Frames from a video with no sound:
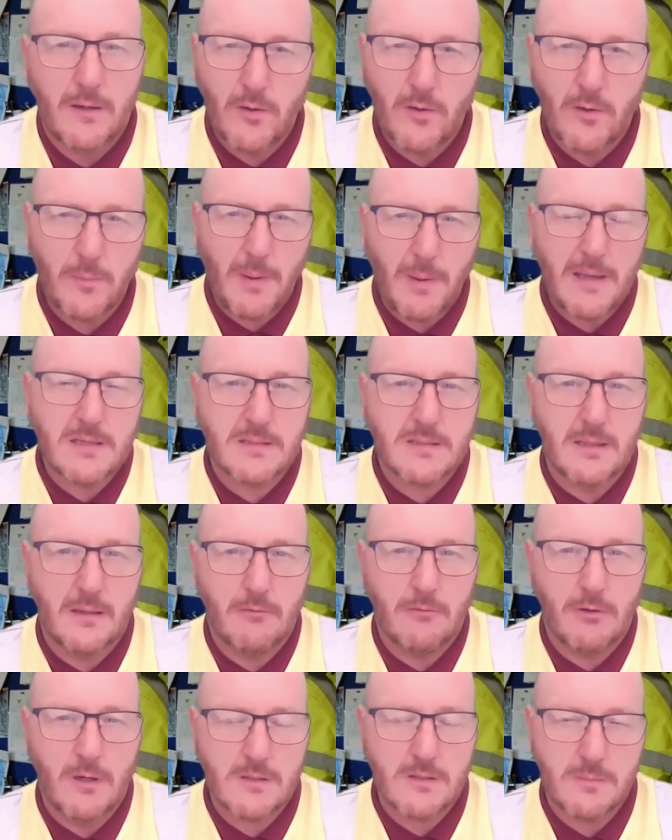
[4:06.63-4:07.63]
not a basic
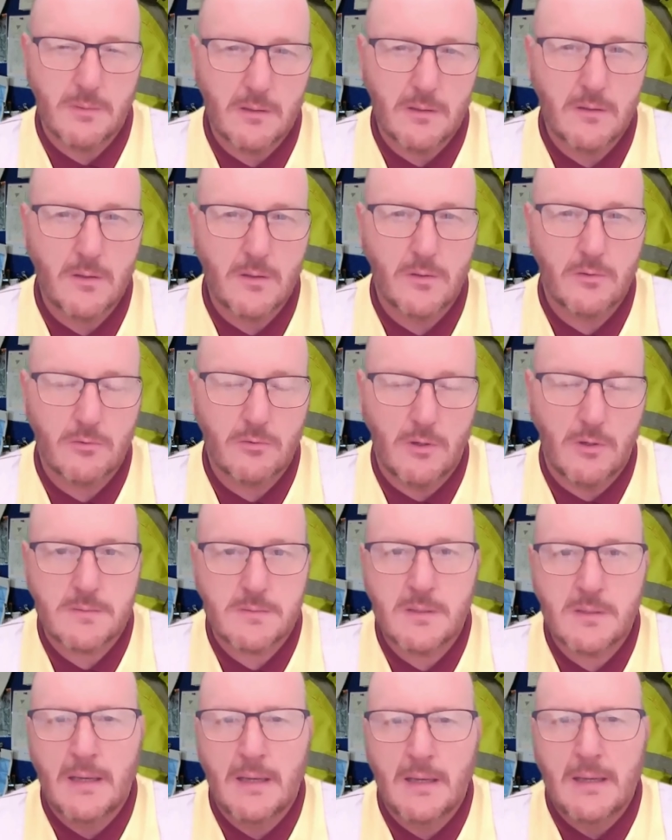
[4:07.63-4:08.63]
grasp, a good
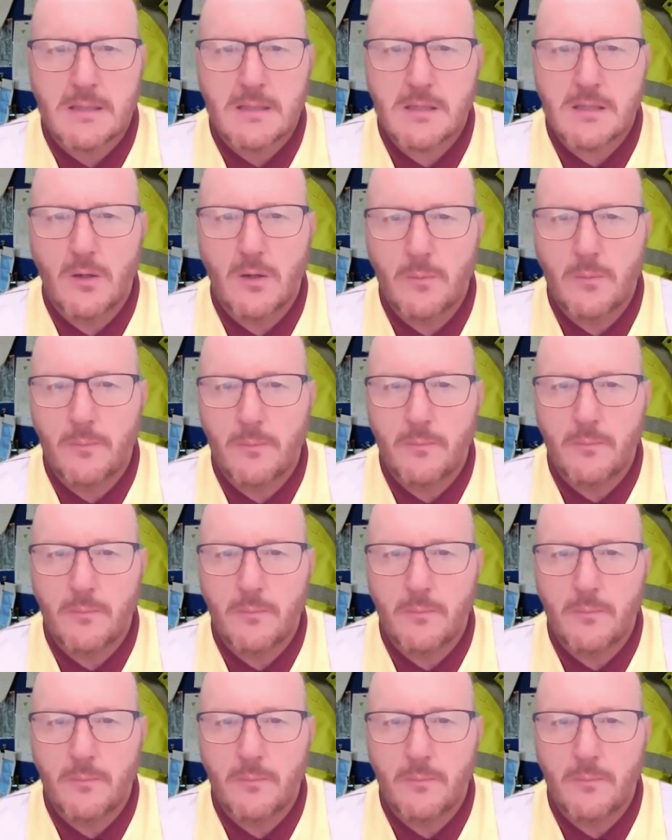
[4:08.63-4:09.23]
grasp. So